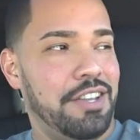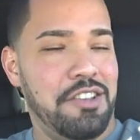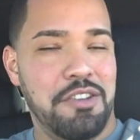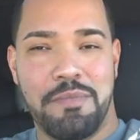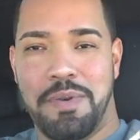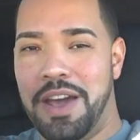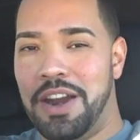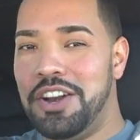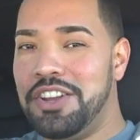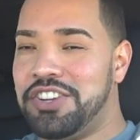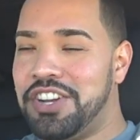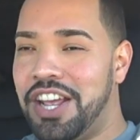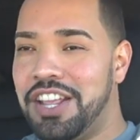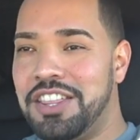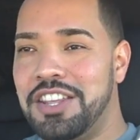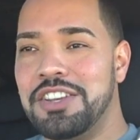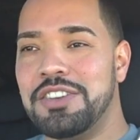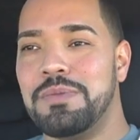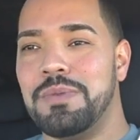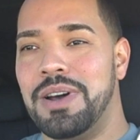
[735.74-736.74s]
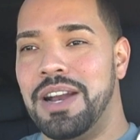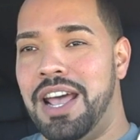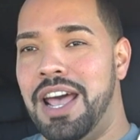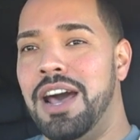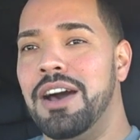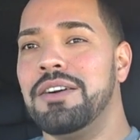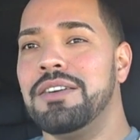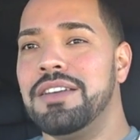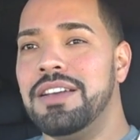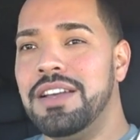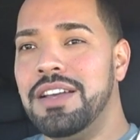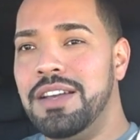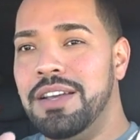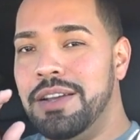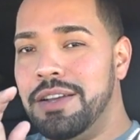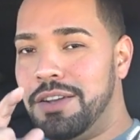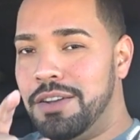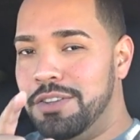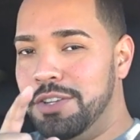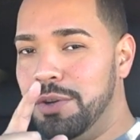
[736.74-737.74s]
you better check this one out,
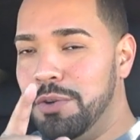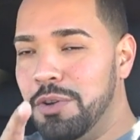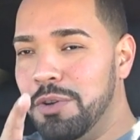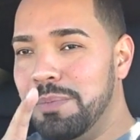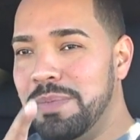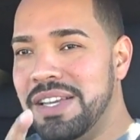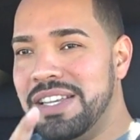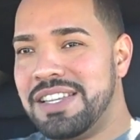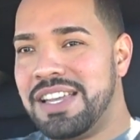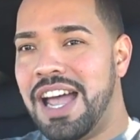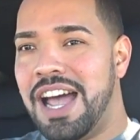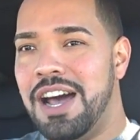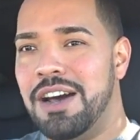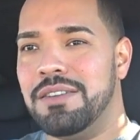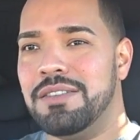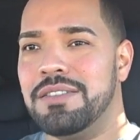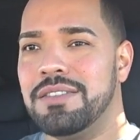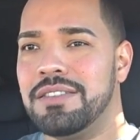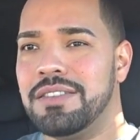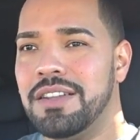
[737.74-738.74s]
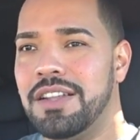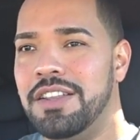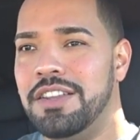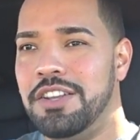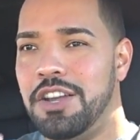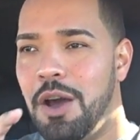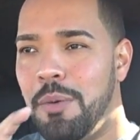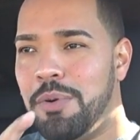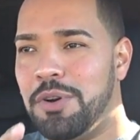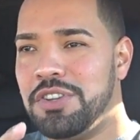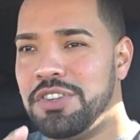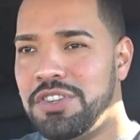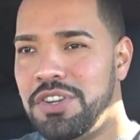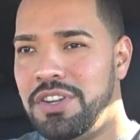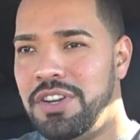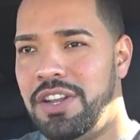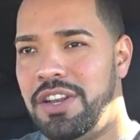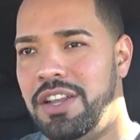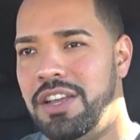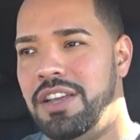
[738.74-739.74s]
because you will miss out the
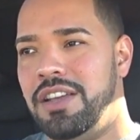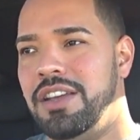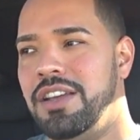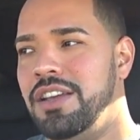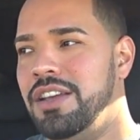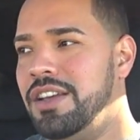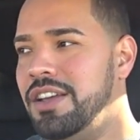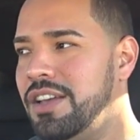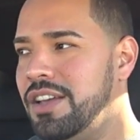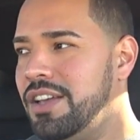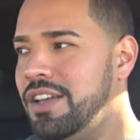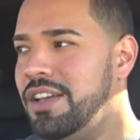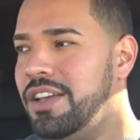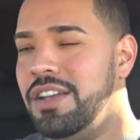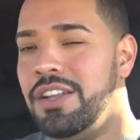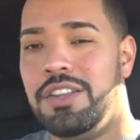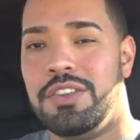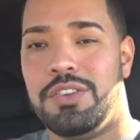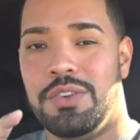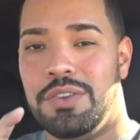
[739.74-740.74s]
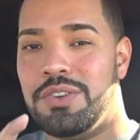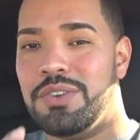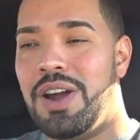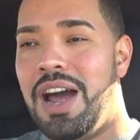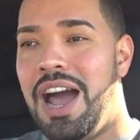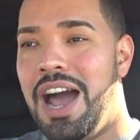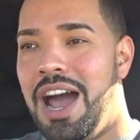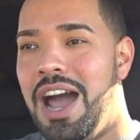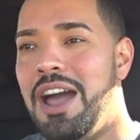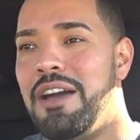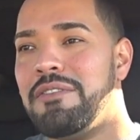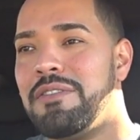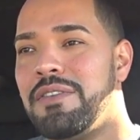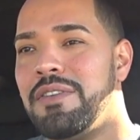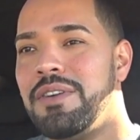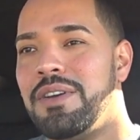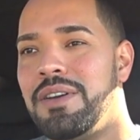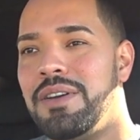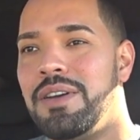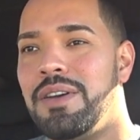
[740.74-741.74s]
opportunity to drive
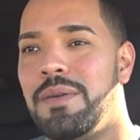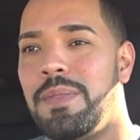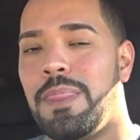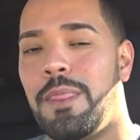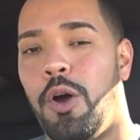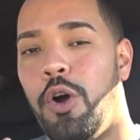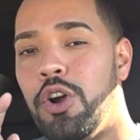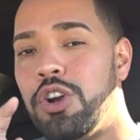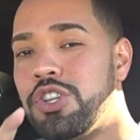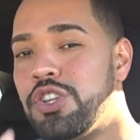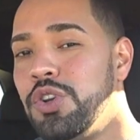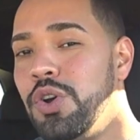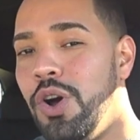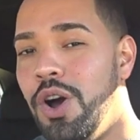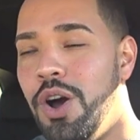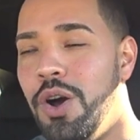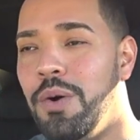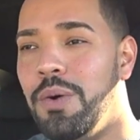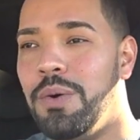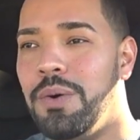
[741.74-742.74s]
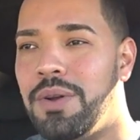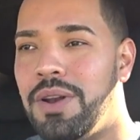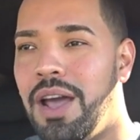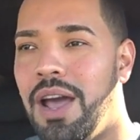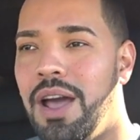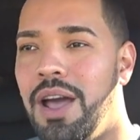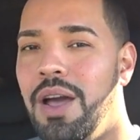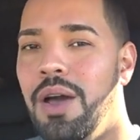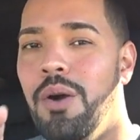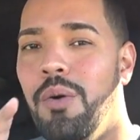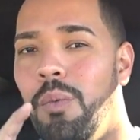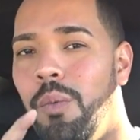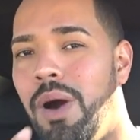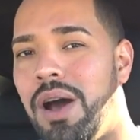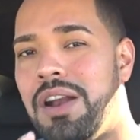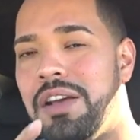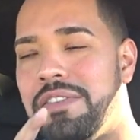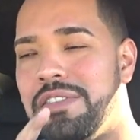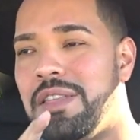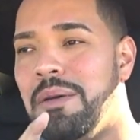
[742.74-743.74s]
or to own
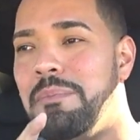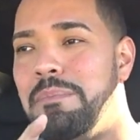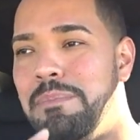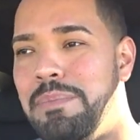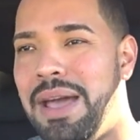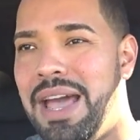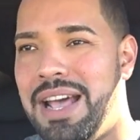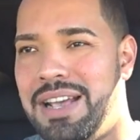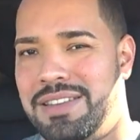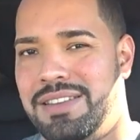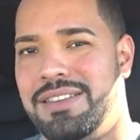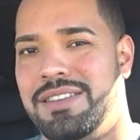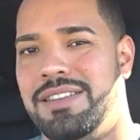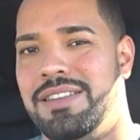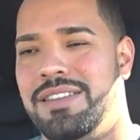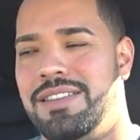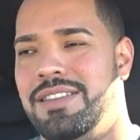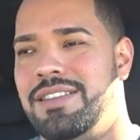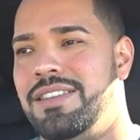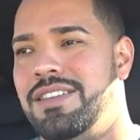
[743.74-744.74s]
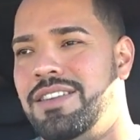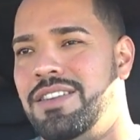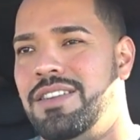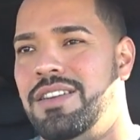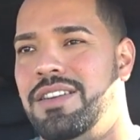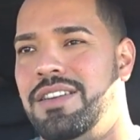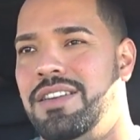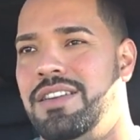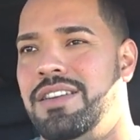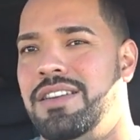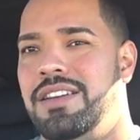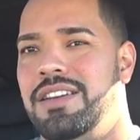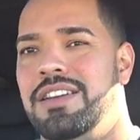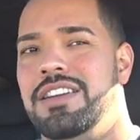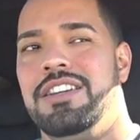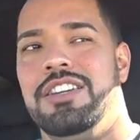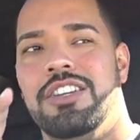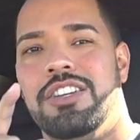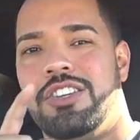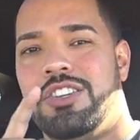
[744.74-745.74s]
one of the best
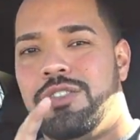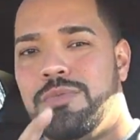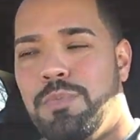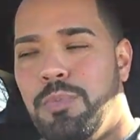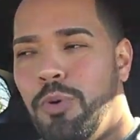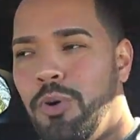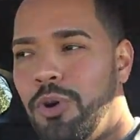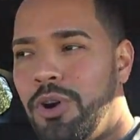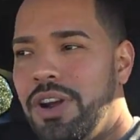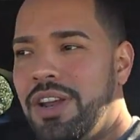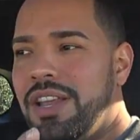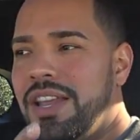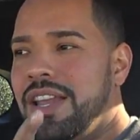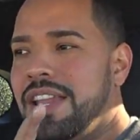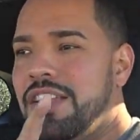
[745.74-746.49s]
sport